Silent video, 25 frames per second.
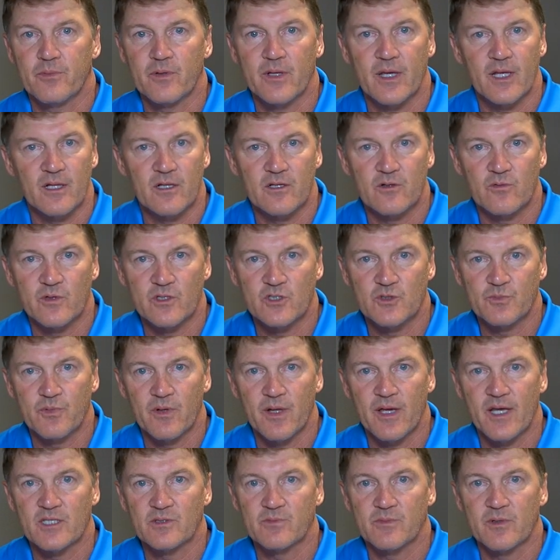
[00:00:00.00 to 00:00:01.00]
platelet-rich
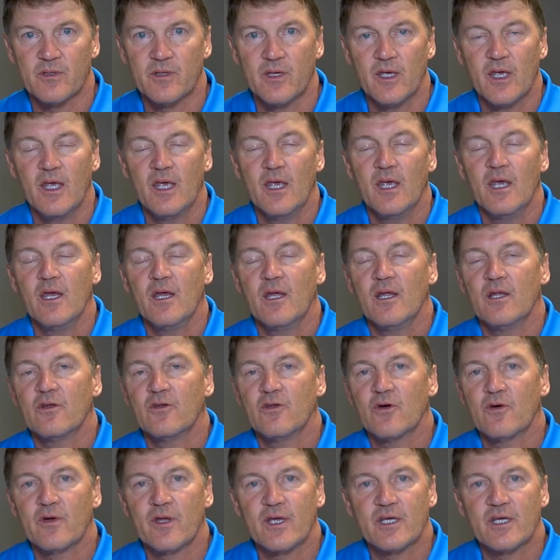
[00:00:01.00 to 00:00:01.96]
plasma, don't